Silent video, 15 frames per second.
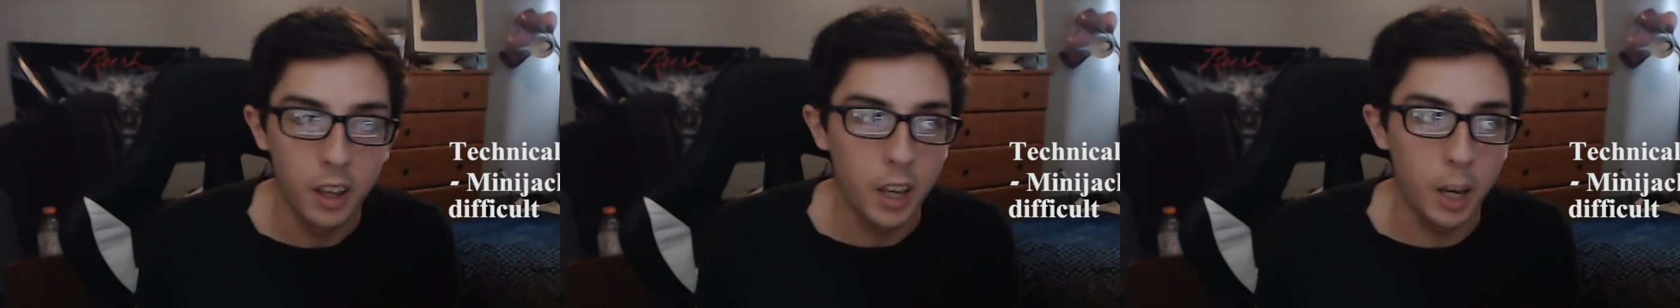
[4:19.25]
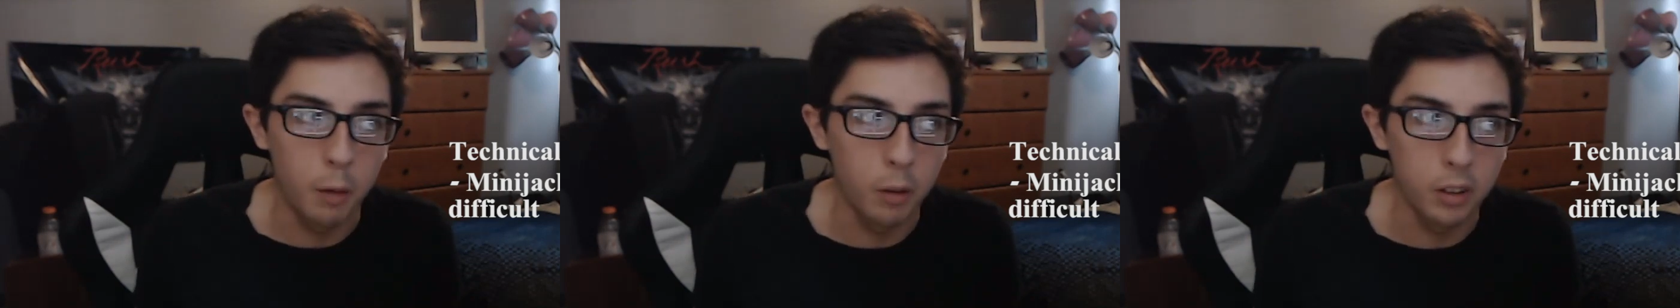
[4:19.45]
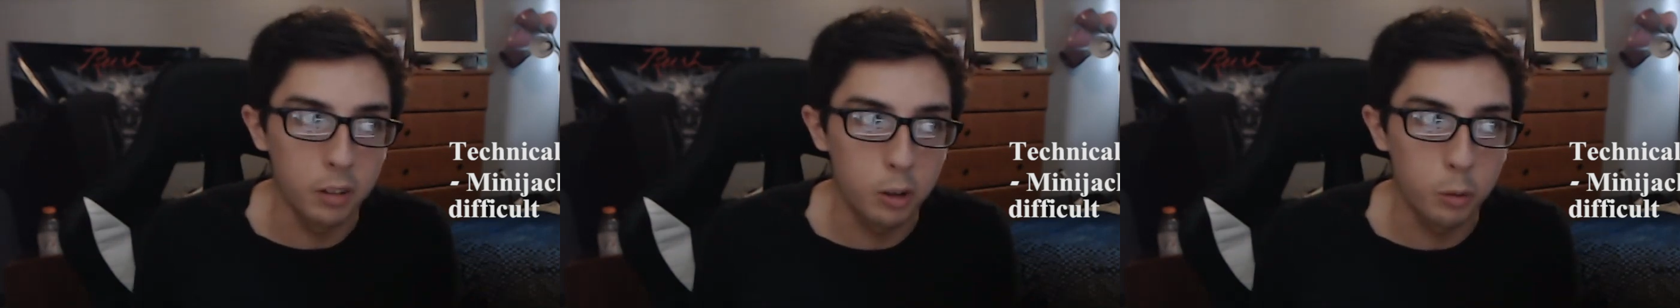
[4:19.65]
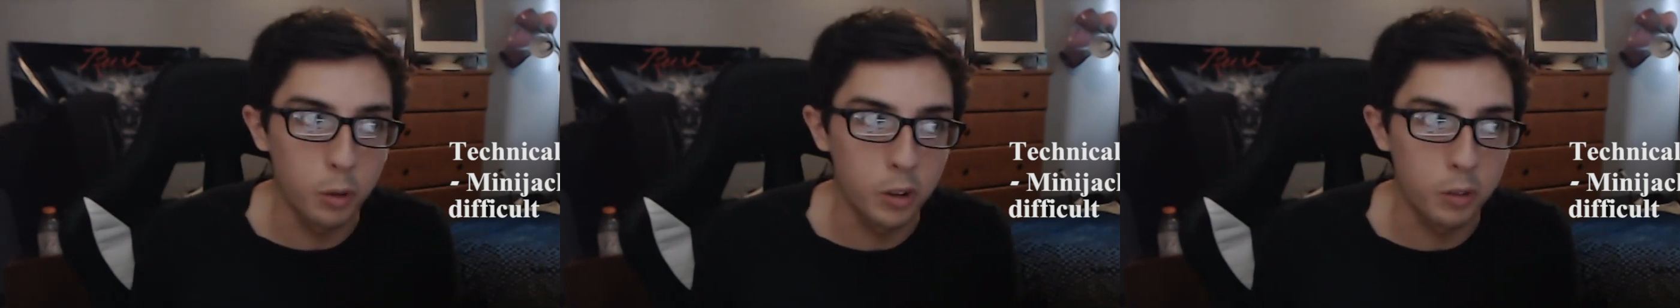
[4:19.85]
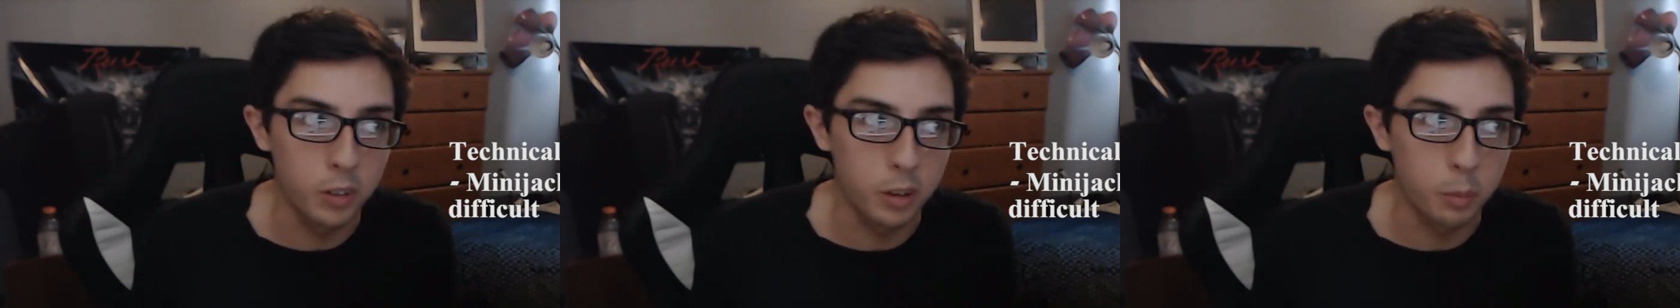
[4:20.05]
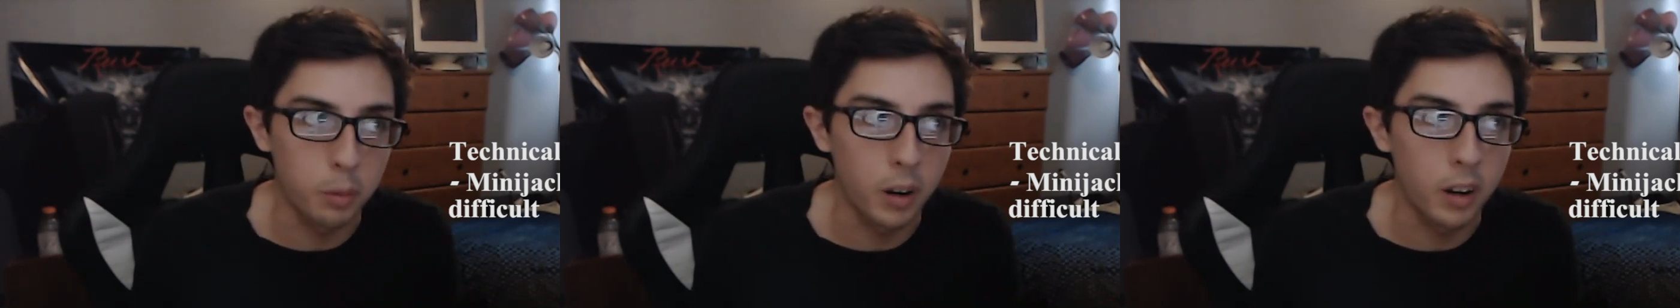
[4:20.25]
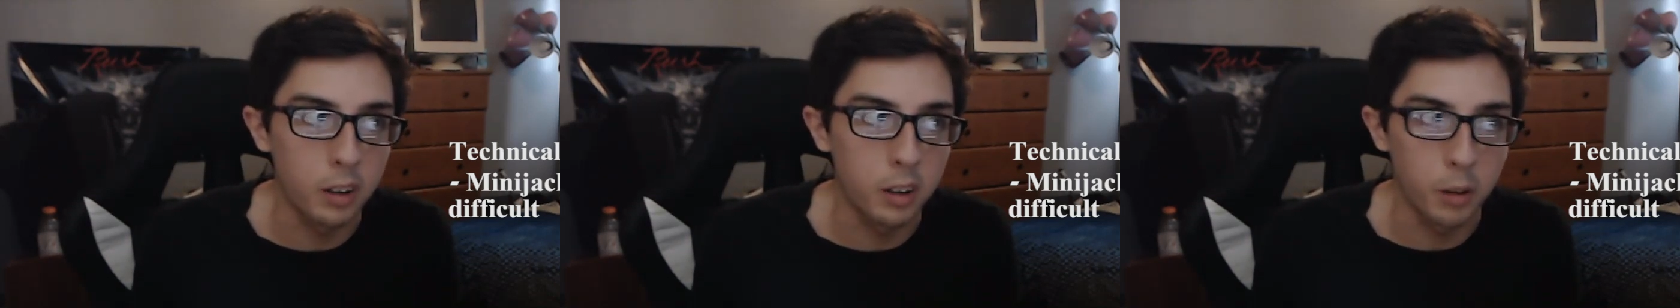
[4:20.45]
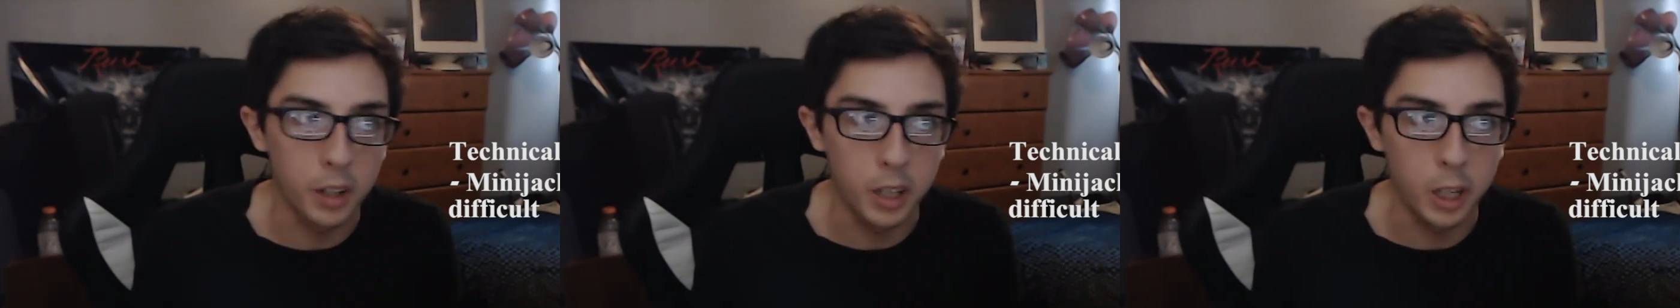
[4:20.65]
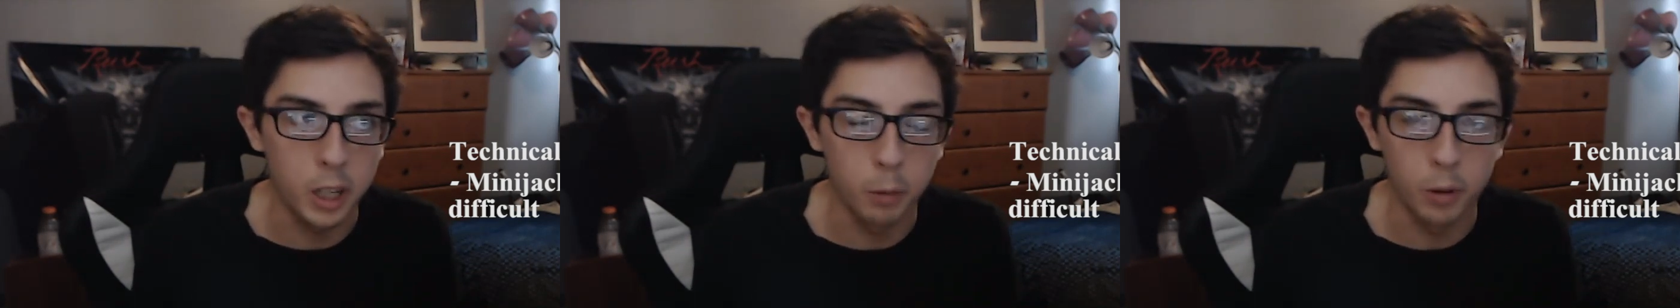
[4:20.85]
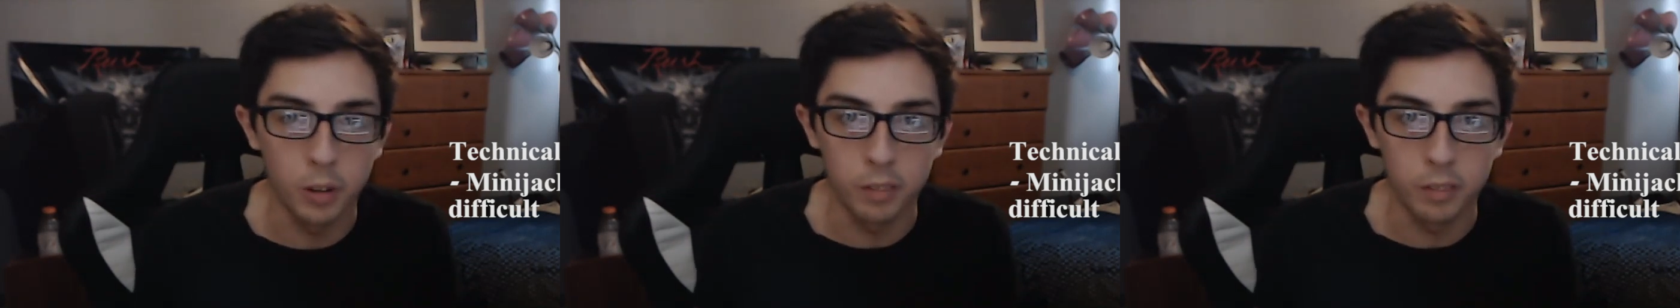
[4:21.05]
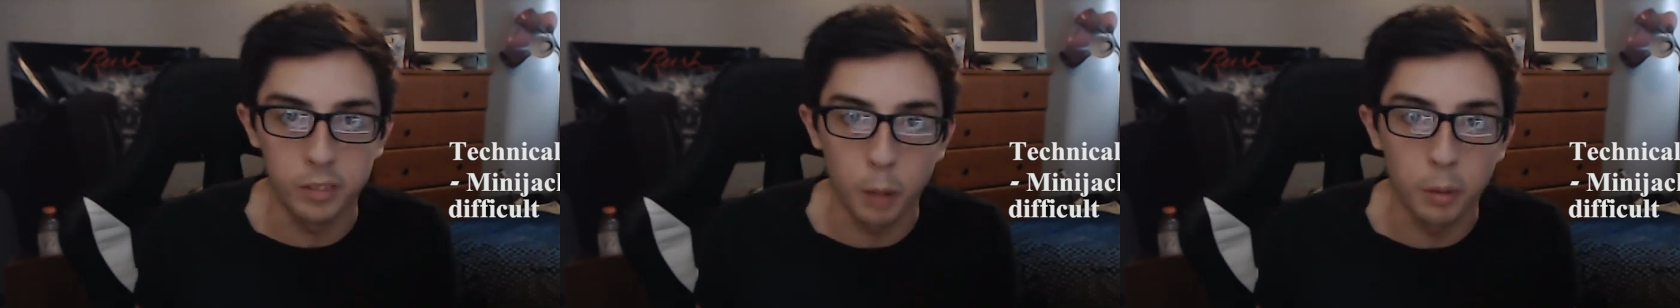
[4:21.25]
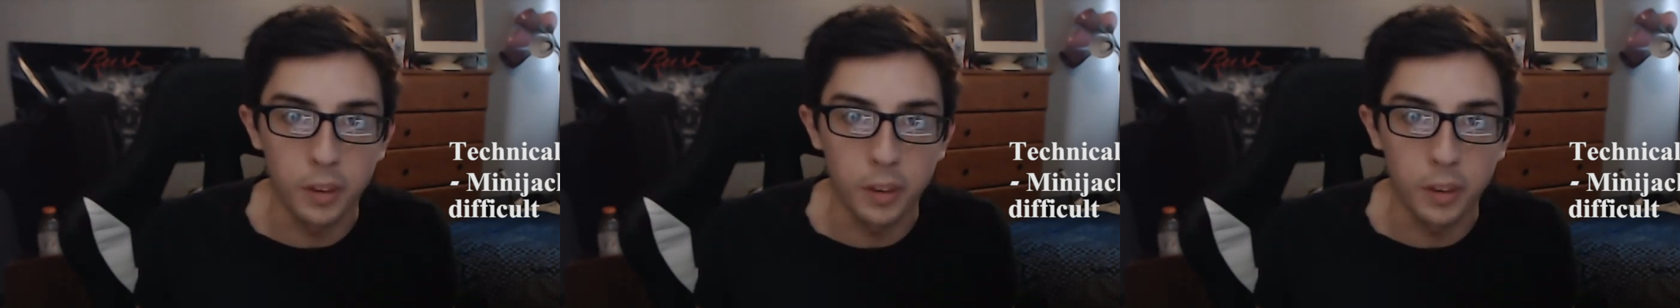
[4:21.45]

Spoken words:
it wasn't too much of a surprise when a keyboard of double